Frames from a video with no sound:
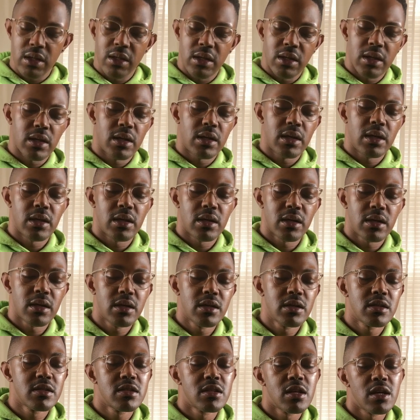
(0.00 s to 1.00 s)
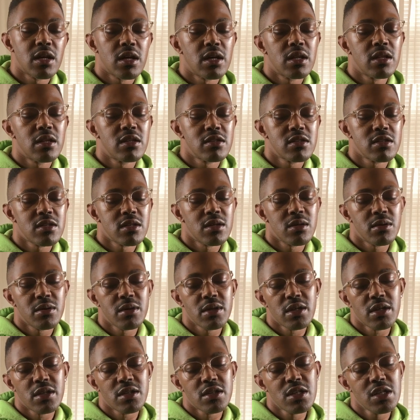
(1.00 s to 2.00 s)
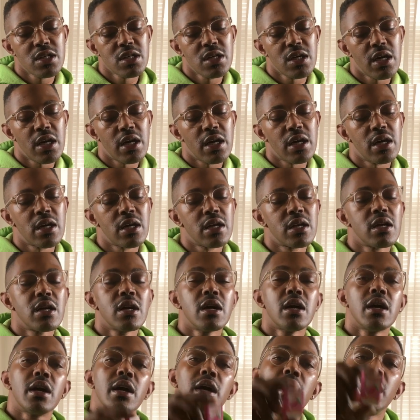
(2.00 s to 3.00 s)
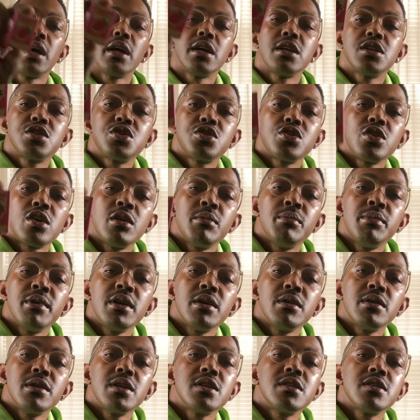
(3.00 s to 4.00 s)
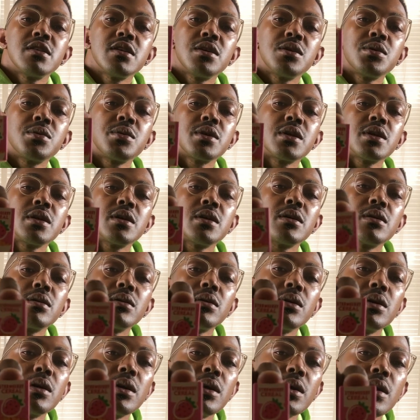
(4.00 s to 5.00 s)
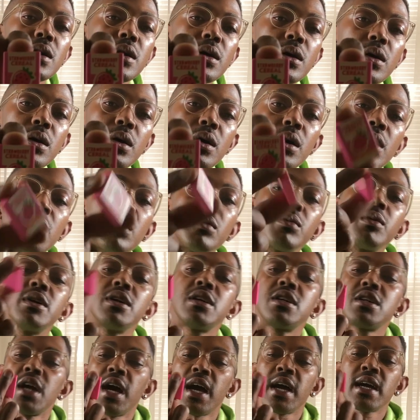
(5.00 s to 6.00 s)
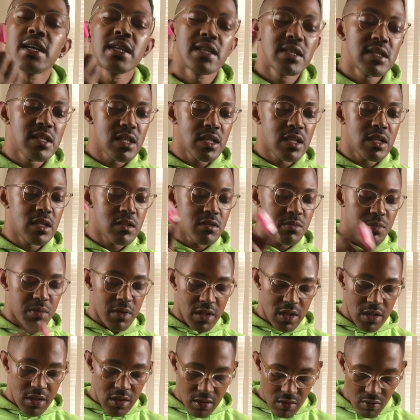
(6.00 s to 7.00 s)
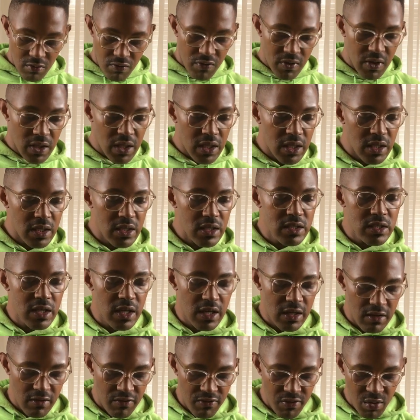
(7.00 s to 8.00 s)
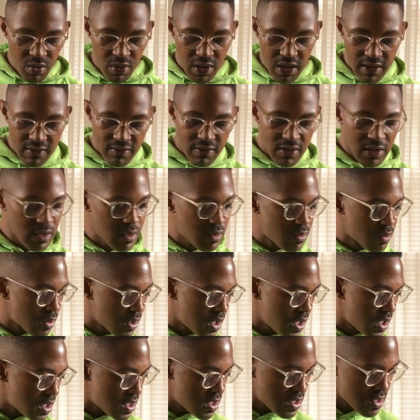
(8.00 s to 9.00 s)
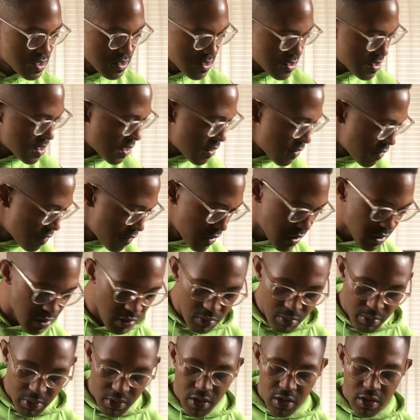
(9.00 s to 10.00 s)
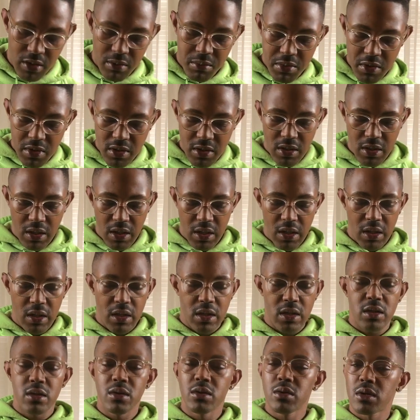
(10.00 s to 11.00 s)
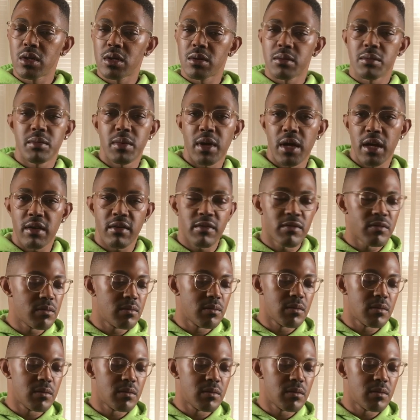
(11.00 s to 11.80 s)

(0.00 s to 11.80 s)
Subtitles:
And then here's the other cereal. She had a strawberry cereal, which I can see this being cute for kids. Like if you have a little kitchen set for your Barbie, you can have